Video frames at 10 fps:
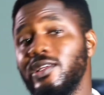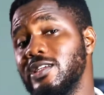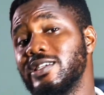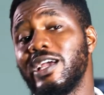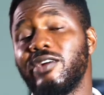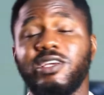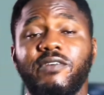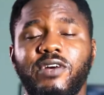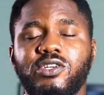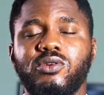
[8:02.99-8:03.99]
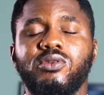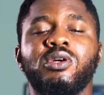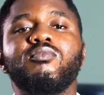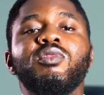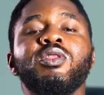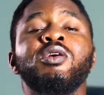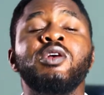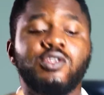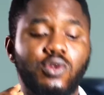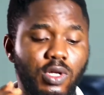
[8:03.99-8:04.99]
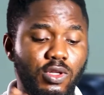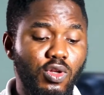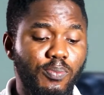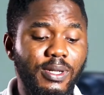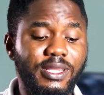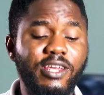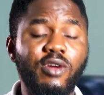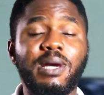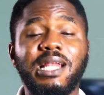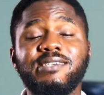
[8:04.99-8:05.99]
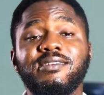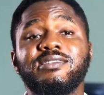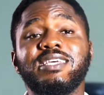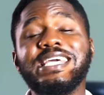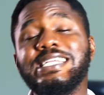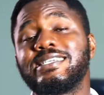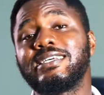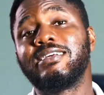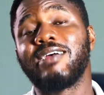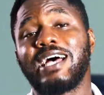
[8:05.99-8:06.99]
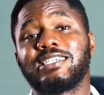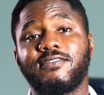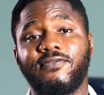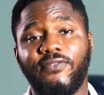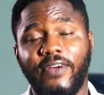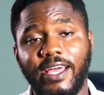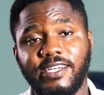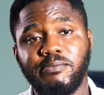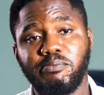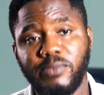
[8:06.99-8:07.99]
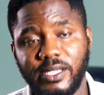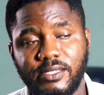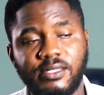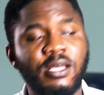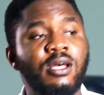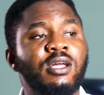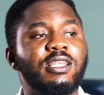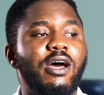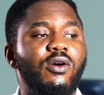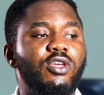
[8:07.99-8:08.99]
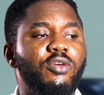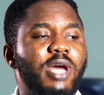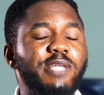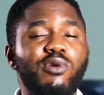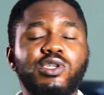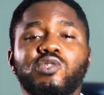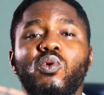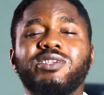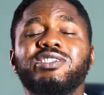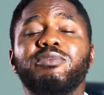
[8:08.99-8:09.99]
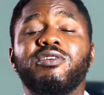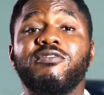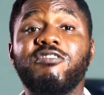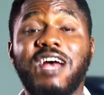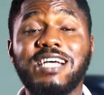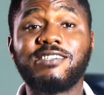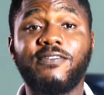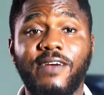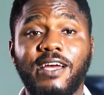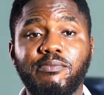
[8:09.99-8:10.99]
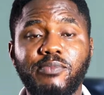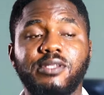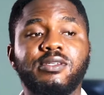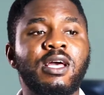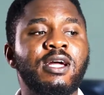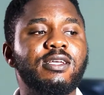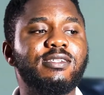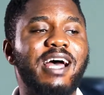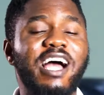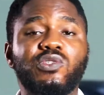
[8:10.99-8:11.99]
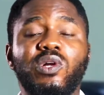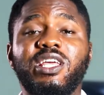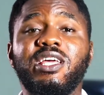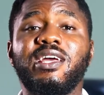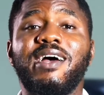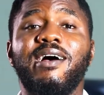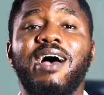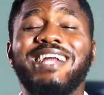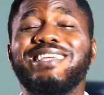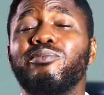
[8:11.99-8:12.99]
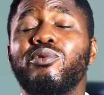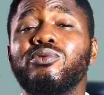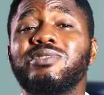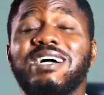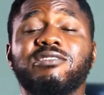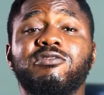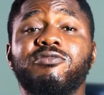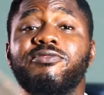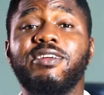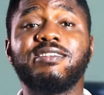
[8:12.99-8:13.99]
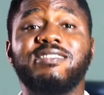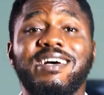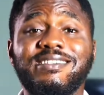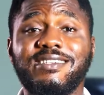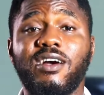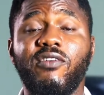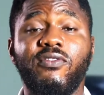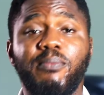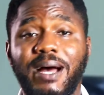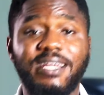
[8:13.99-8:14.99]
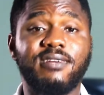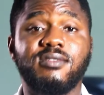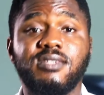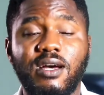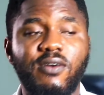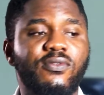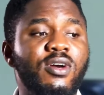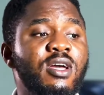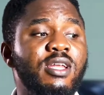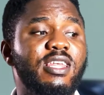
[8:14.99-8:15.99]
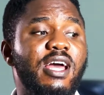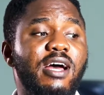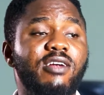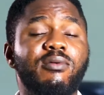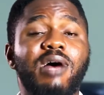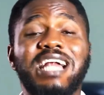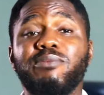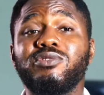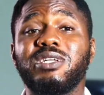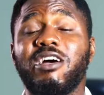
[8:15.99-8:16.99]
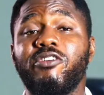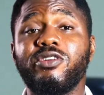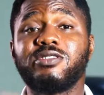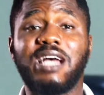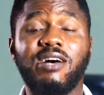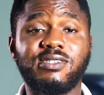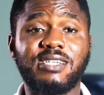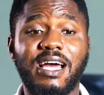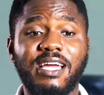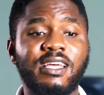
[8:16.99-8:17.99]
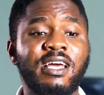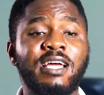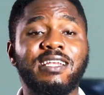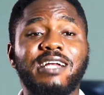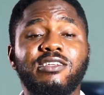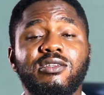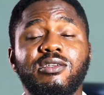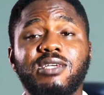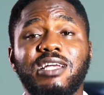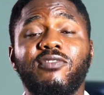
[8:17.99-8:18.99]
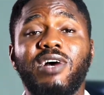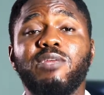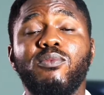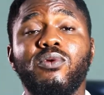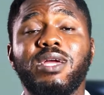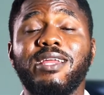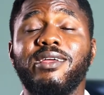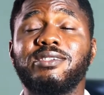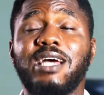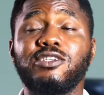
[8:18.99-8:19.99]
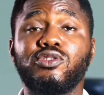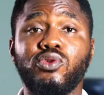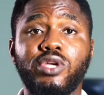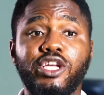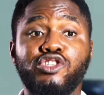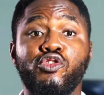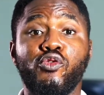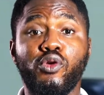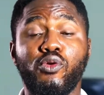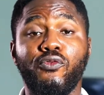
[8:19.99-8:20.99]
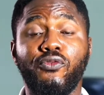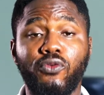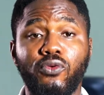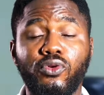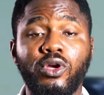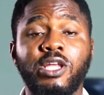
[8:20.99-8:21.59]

It's a healthier version. So number three on my list is eat grass-fed meat. Now you might be wondering, what is the meaning of grass-fed meat? These are actually animals that raise themselves by themselves. They are animals that are raised outside, that this kind of animal get the chance to eat real food.